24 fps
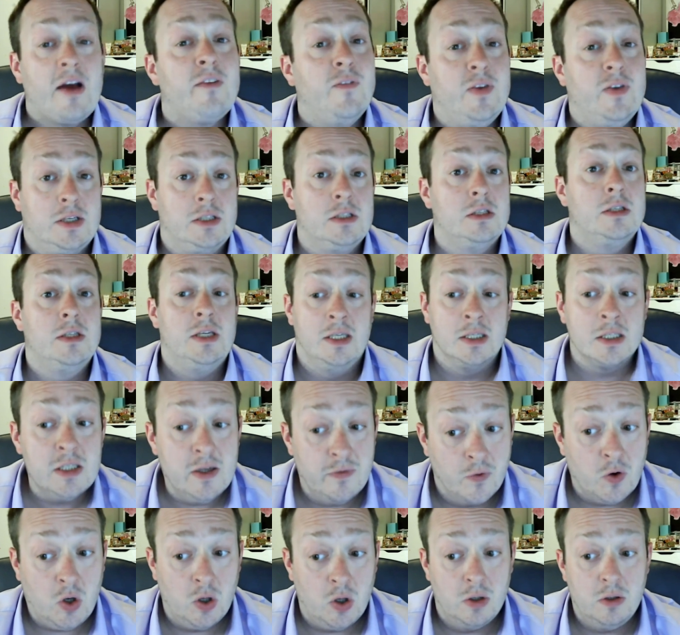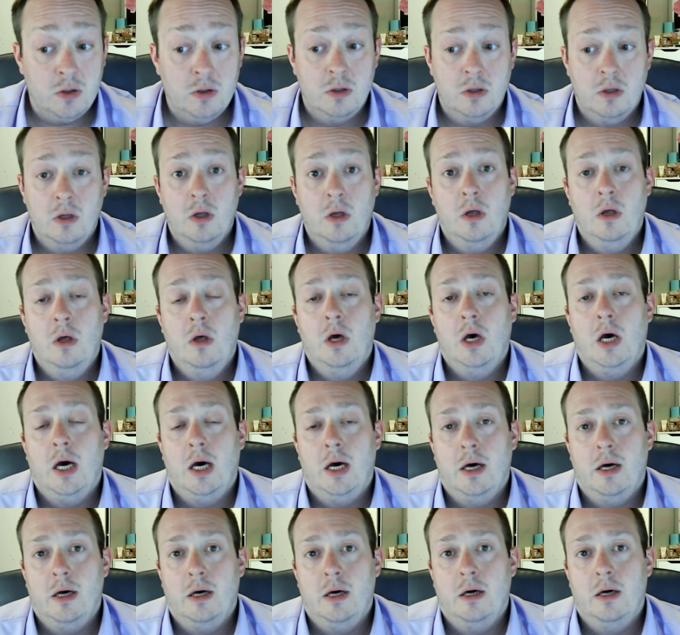breakfast is difficult.
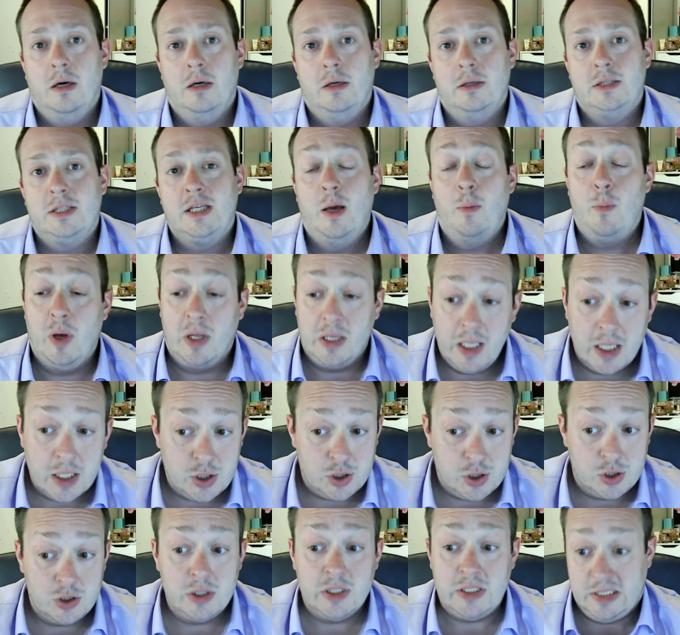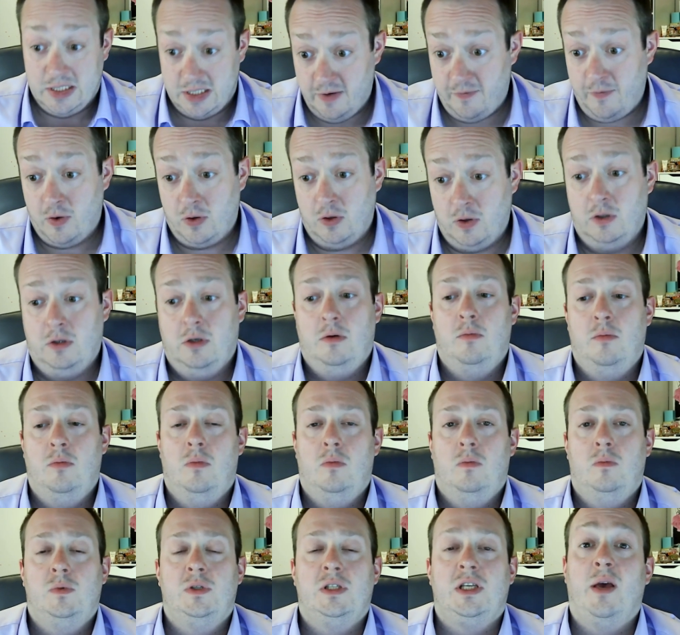Skipping lunch is difficult.
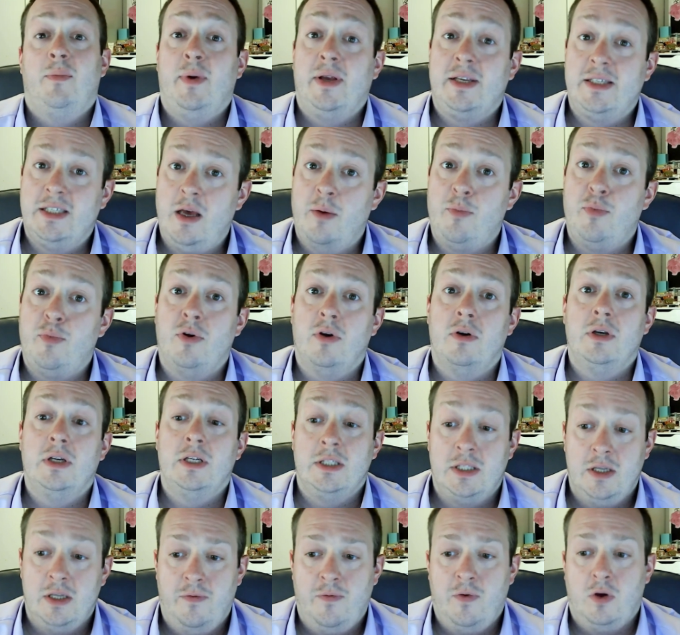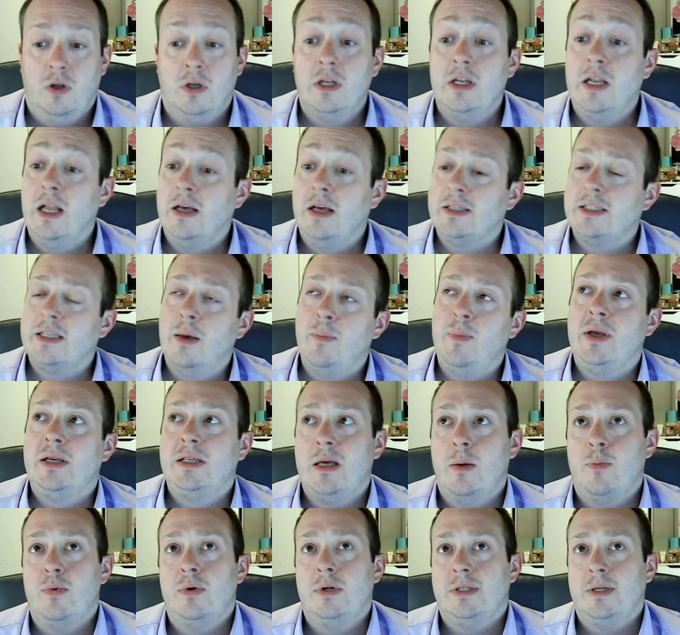Skipping supper is difficult. Now,
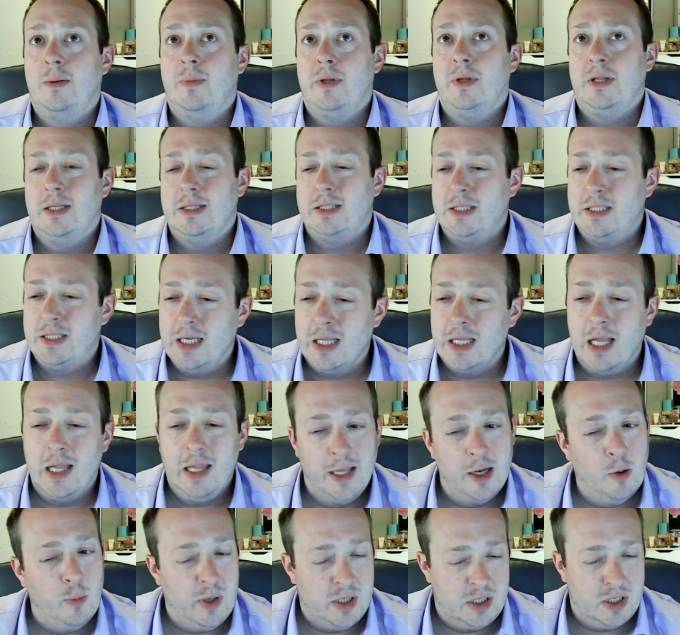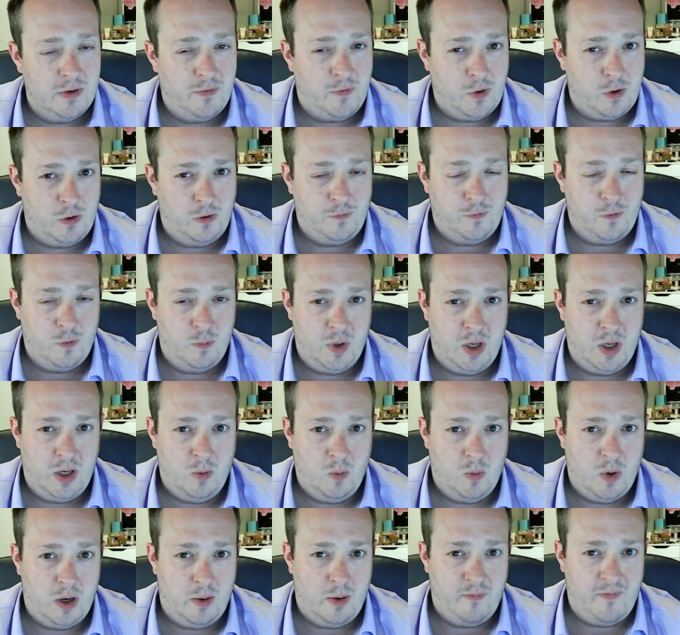skipping supper is something that's still a little bit difficult for
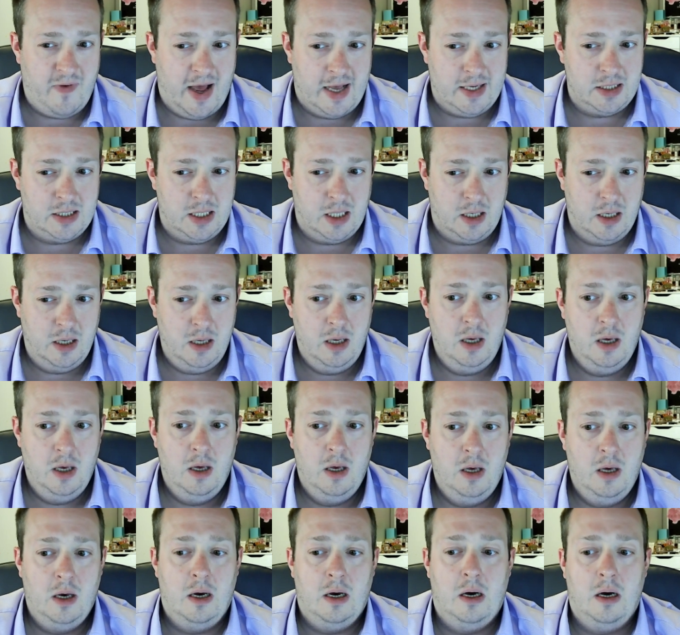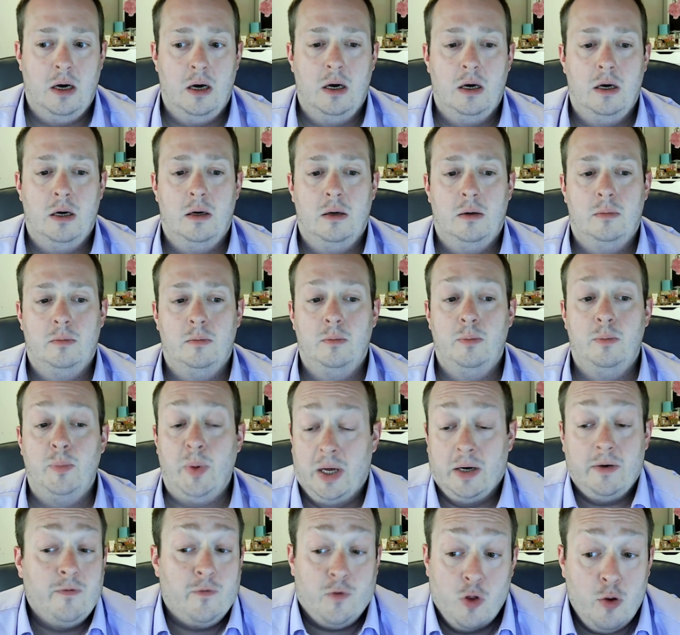me when I'm fasting.
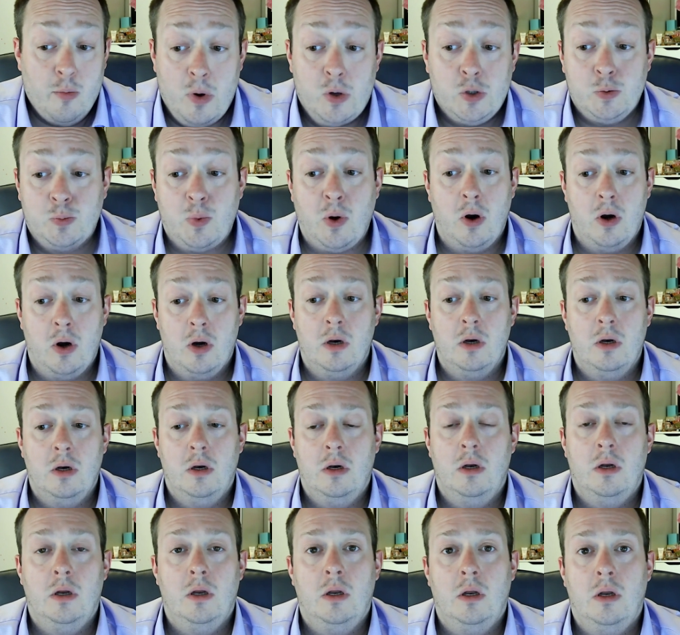But for the most part,